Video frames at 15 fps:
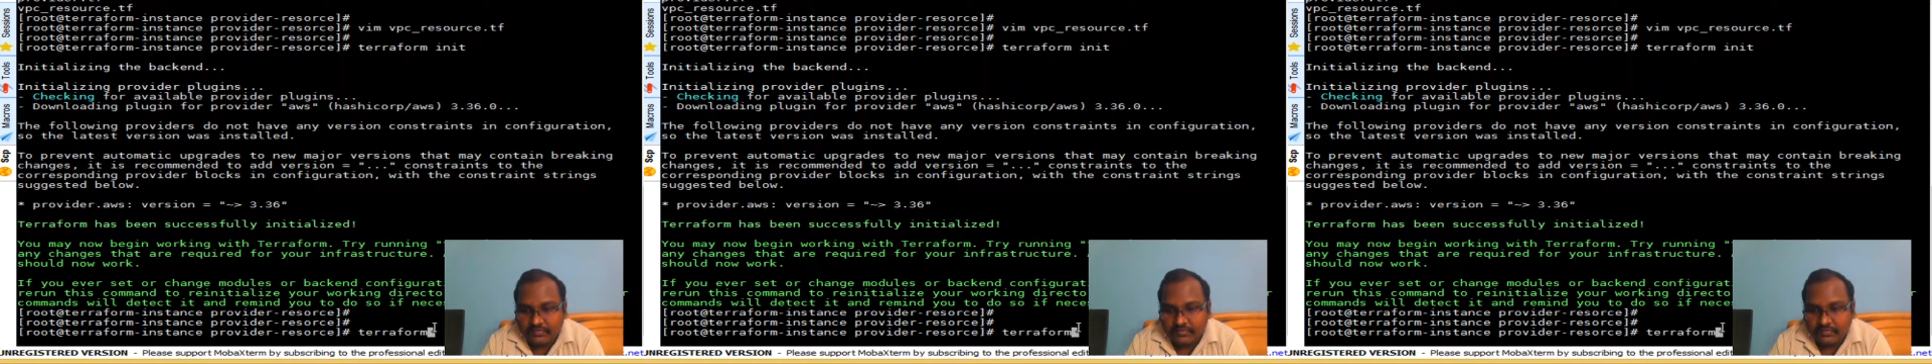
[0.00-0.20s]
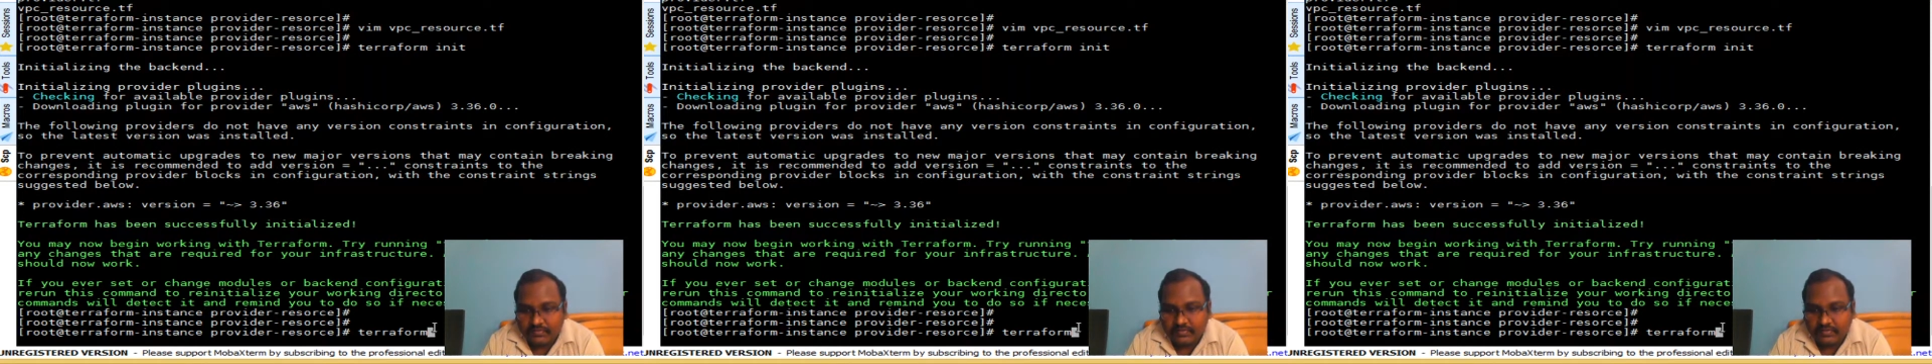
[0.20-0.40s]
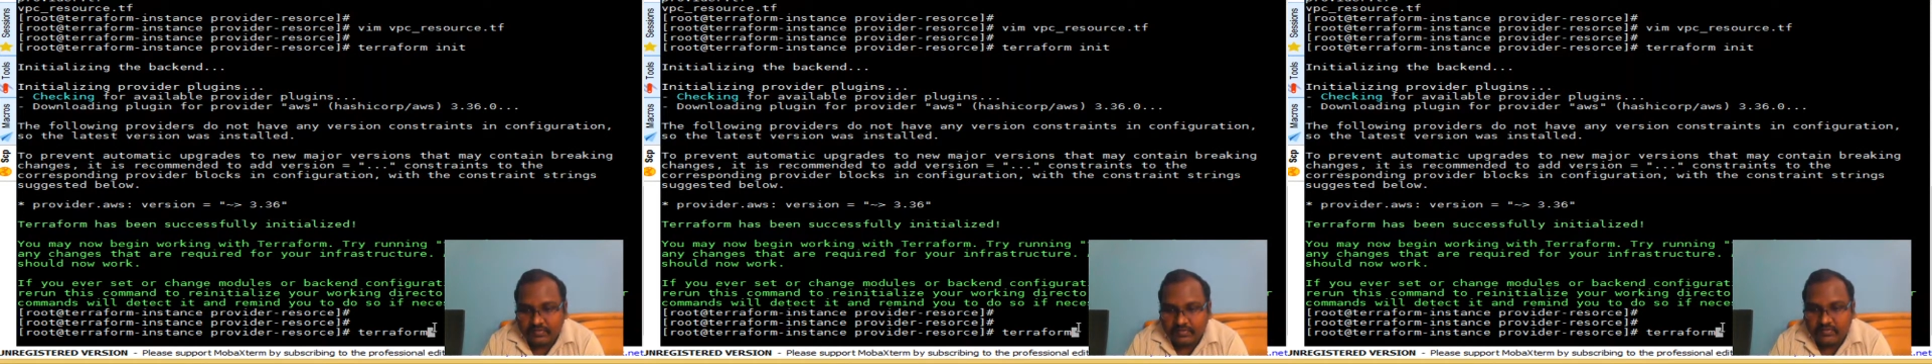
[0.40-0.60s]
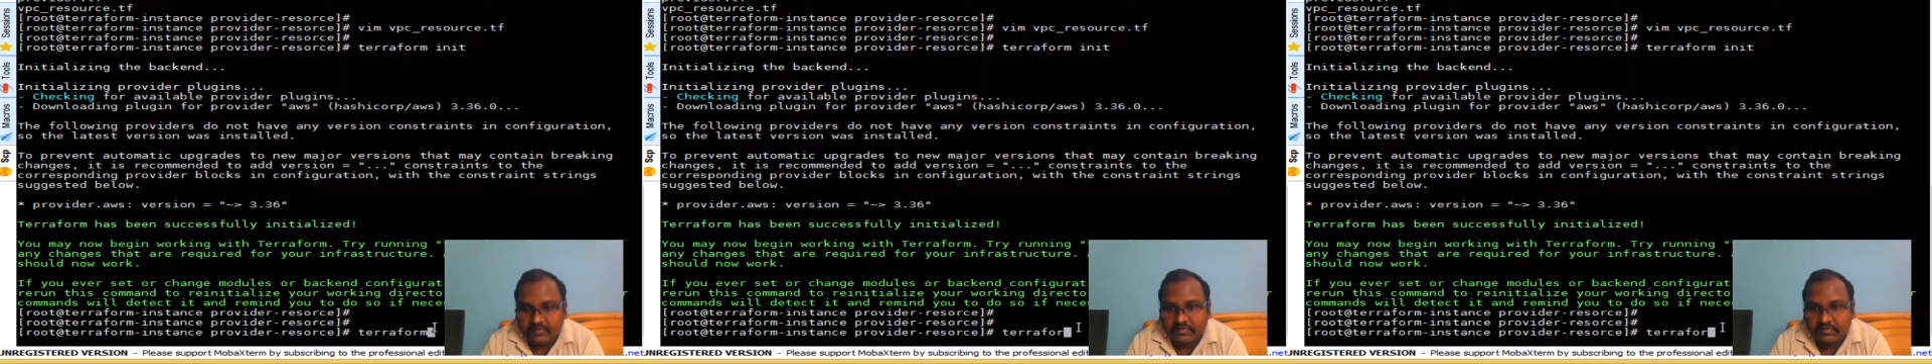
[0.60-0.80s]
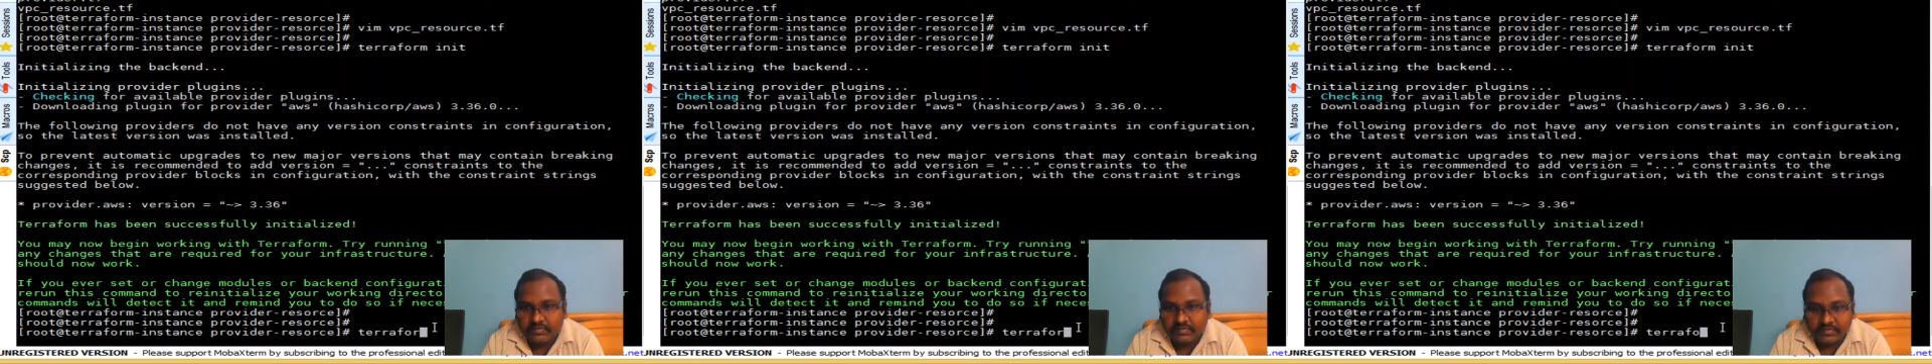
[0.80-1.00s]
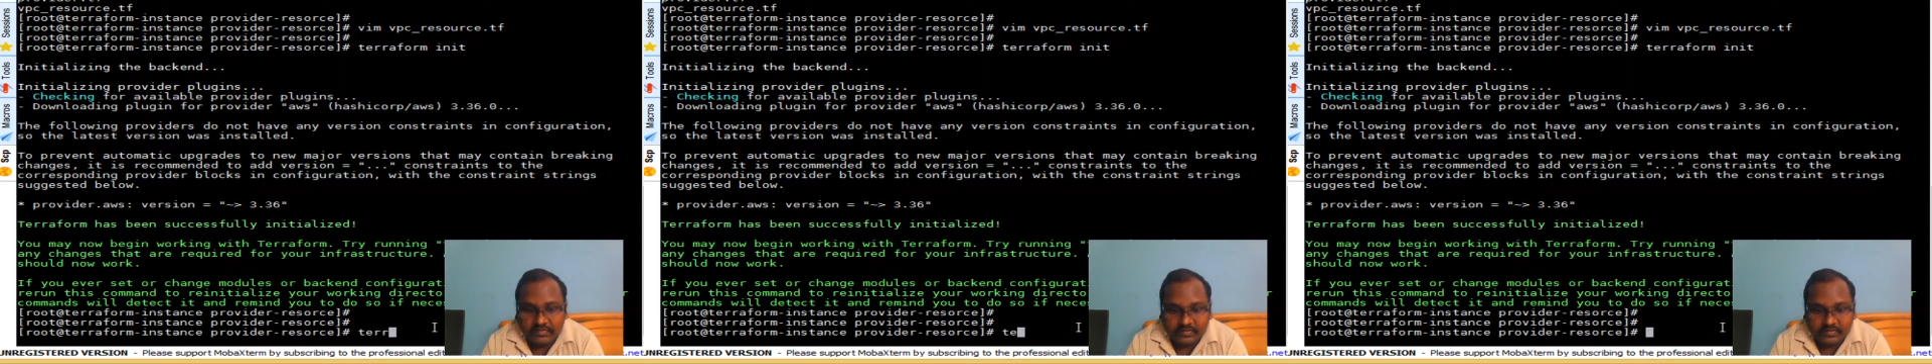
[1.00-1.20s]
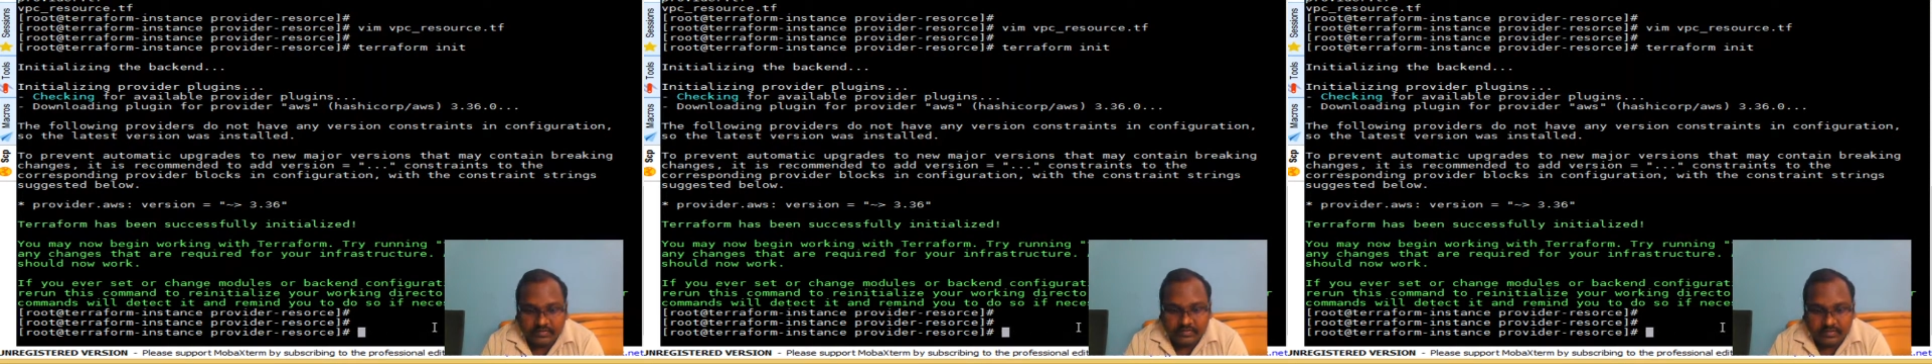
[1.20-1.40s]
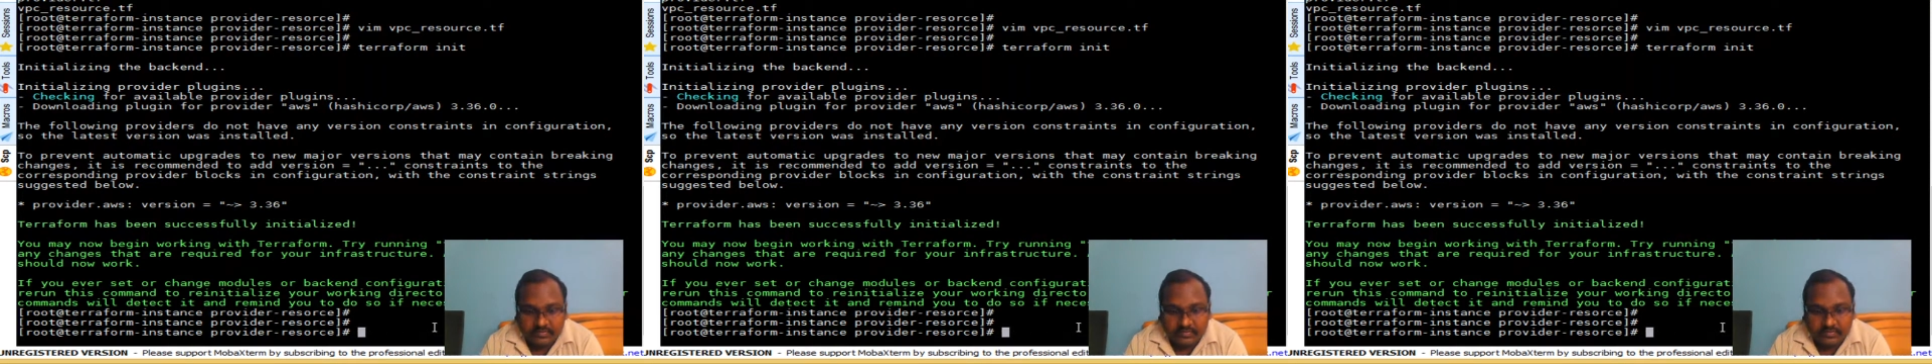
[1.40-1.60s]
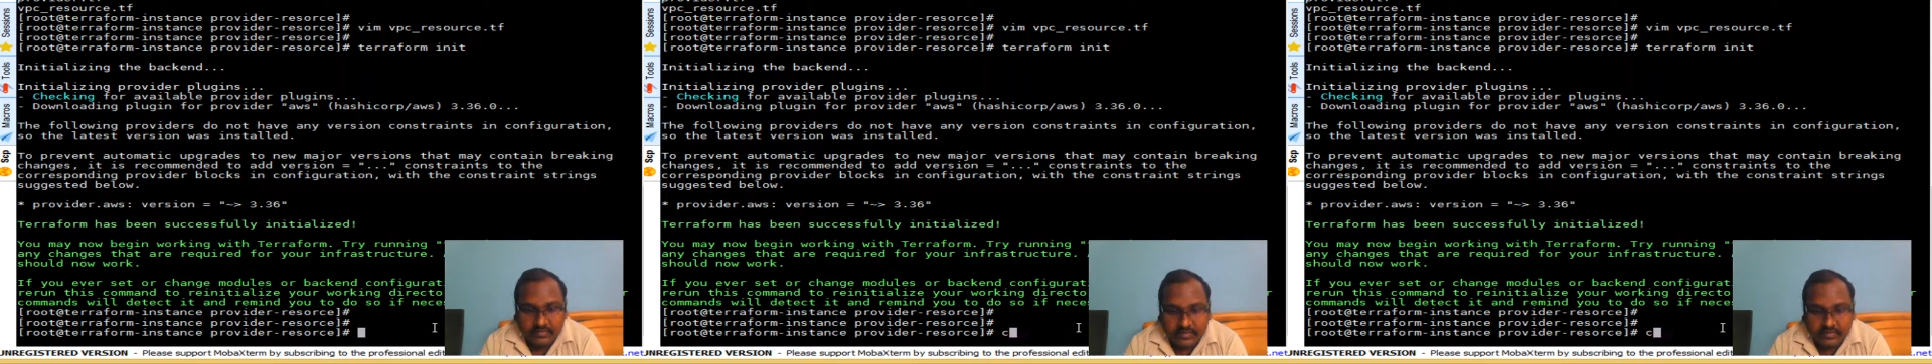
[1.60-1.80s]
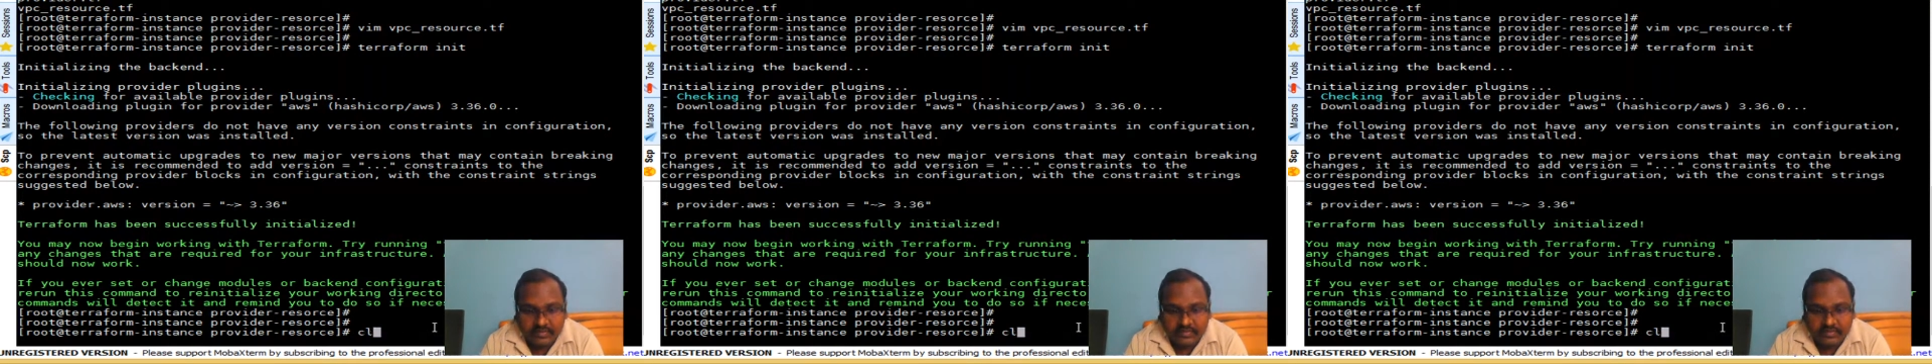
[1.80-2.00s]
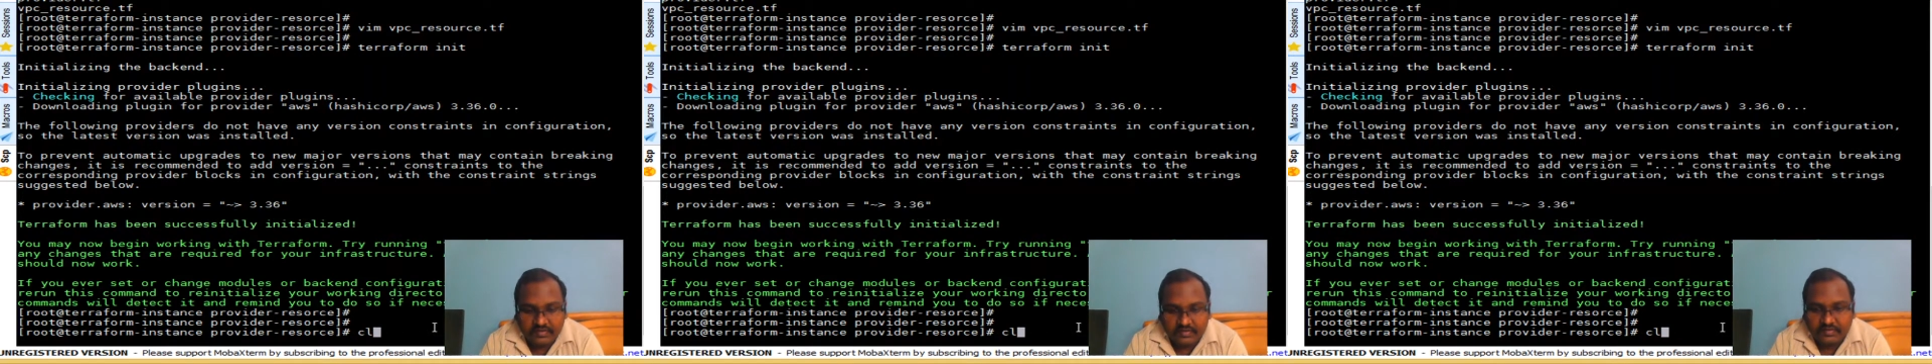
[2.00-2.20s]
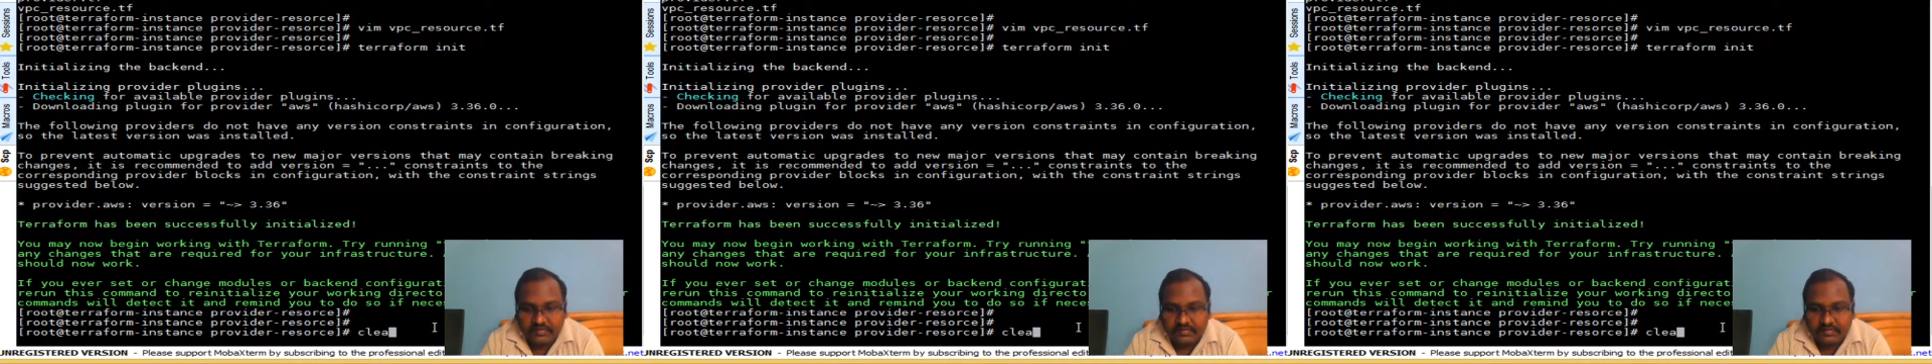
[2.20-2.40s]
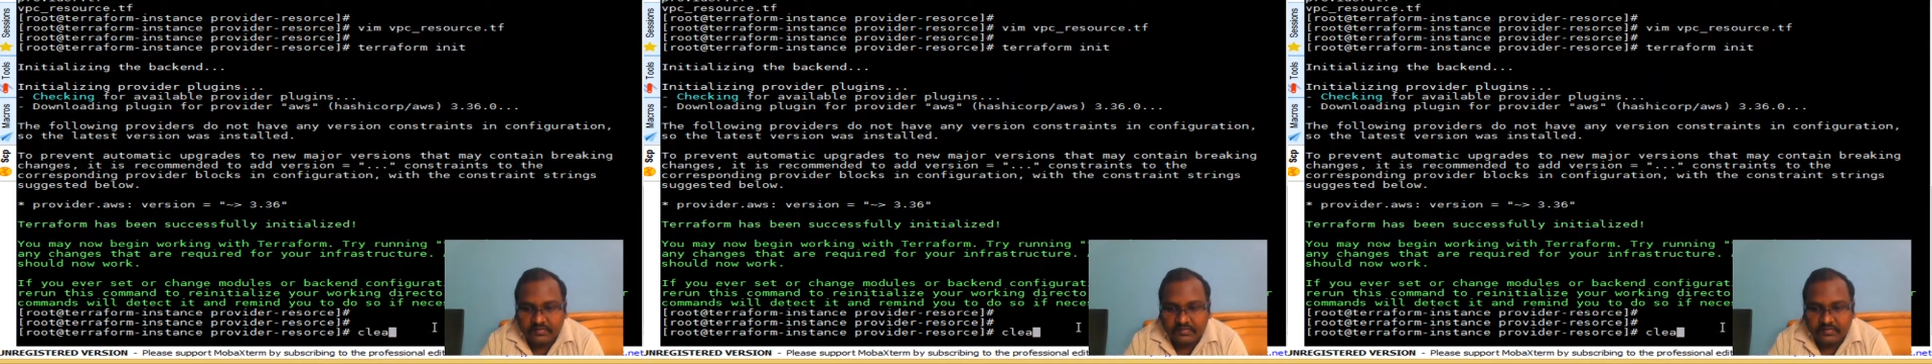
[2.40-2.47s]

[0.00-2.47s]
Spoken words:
visible. Let me clear.